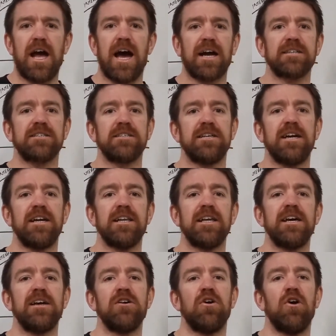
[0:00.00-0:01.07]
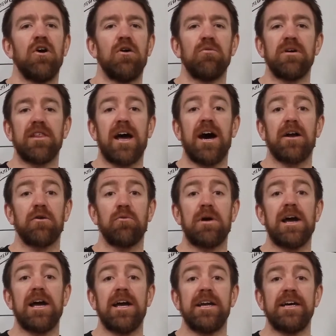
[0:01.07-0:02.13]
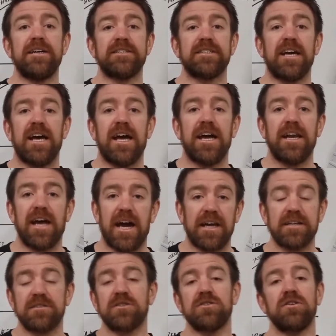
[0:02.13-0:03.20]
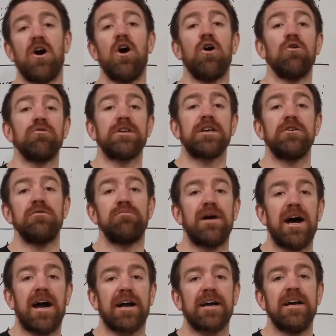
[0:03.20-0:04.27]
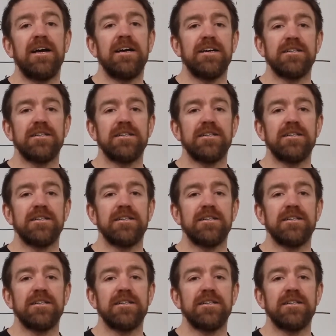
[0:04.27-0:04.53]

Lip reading: accidentally or without awareness, and it's holding you back.